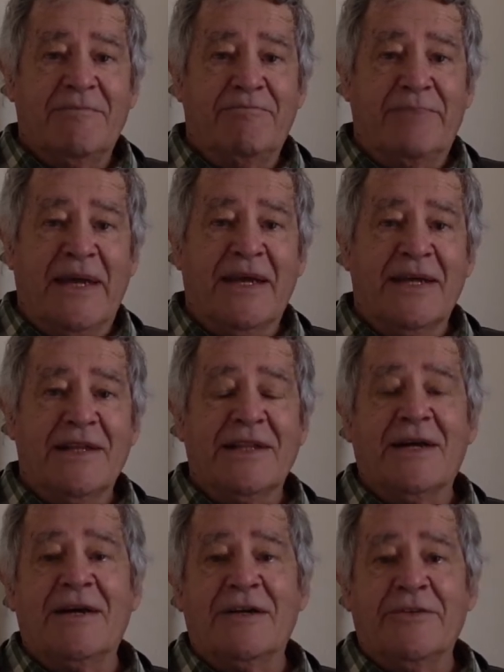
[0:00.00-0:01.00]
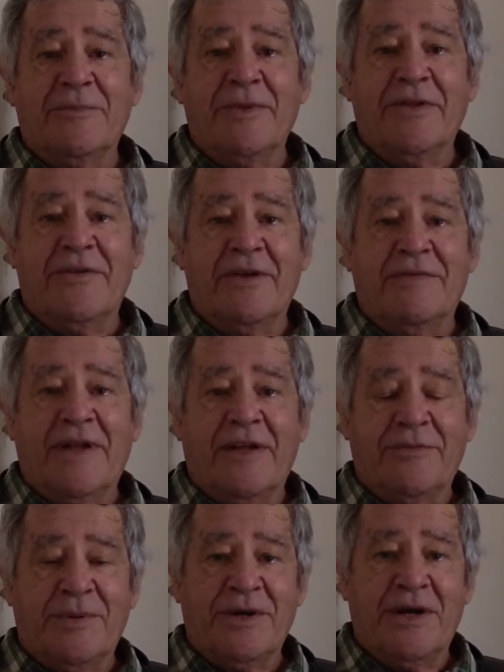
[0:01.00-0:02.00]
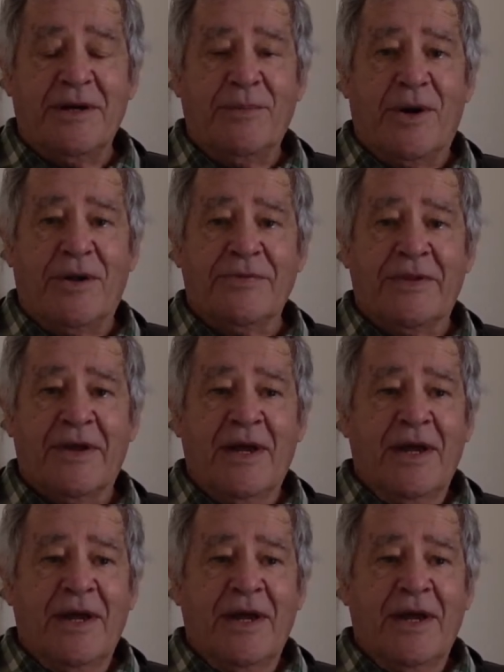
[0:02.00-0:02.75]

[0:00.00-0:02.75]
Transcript: big enlargements if that's what I want.